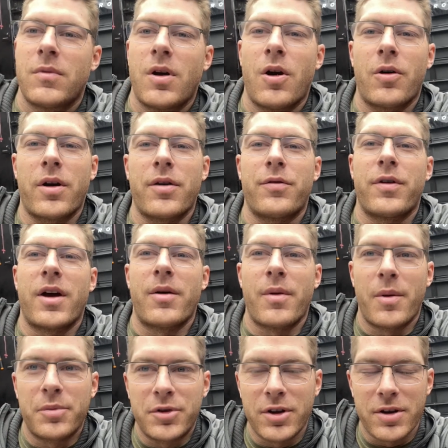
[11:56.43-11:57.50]
Okay, fam,
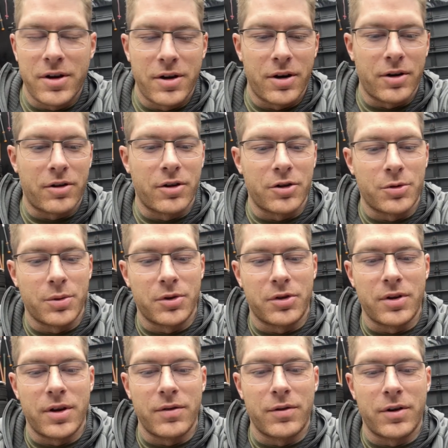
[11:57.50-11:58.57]
I'm sitting here on Christmas
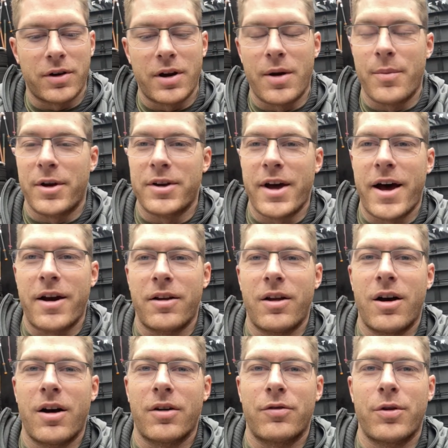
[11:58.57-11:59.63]
Eve looking at my data
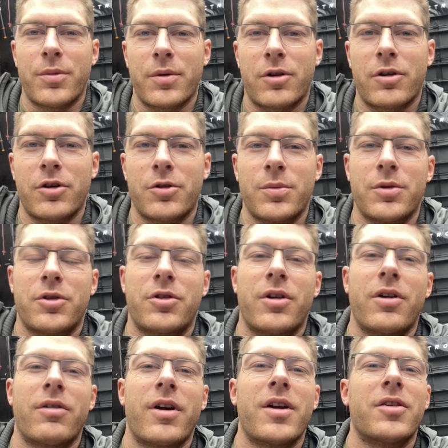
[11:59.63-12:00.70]
log from the Christmas
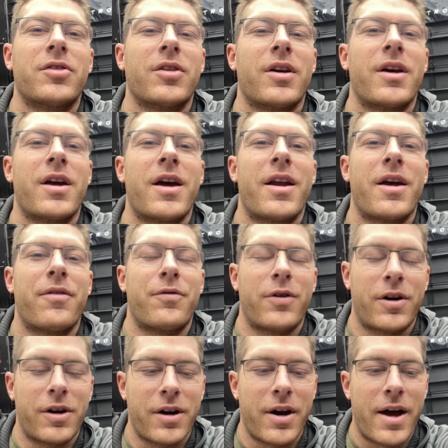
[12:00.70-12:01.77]
tree race, and I
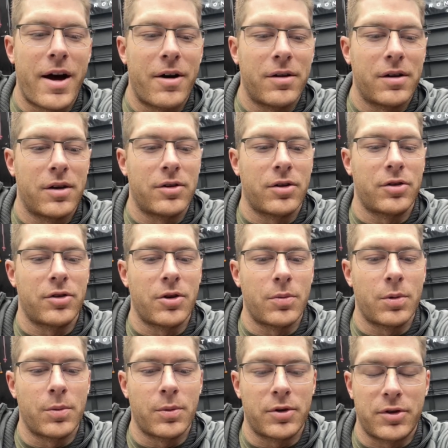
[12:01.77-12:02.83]
figured it out. It's a
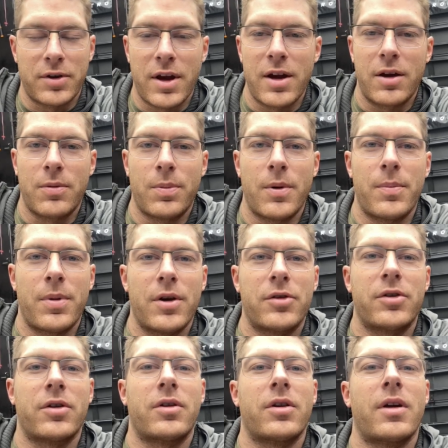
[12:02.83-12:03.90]
stupid mistake, but
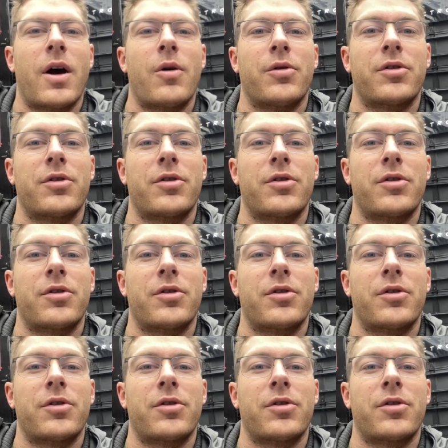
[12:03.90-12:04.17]
basically I was